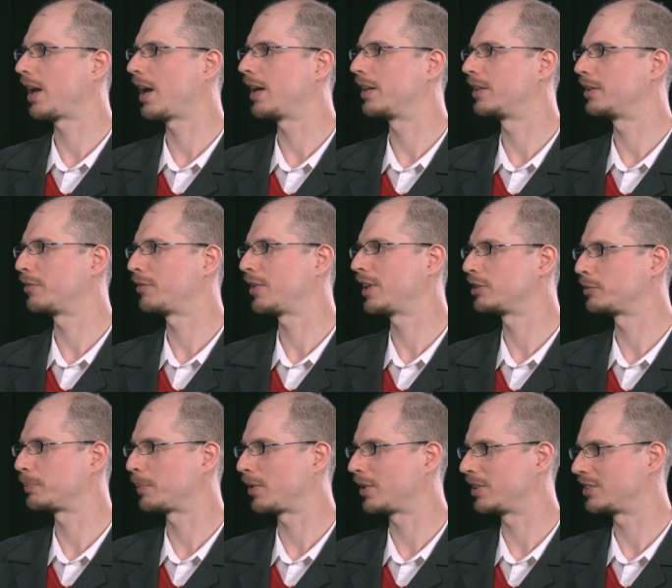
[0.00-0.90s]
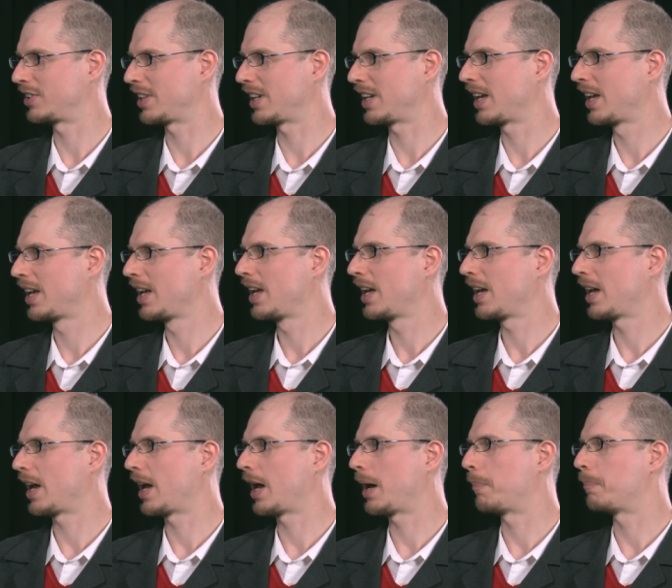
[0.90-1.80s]
uh, defense policy
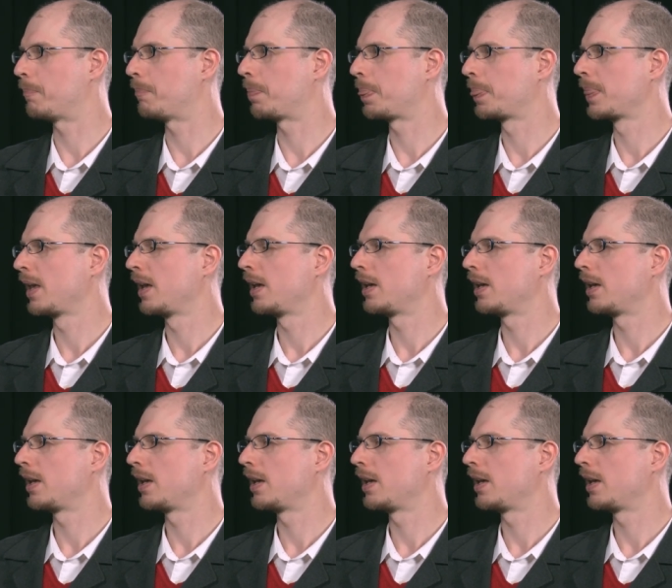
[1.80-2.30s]
um,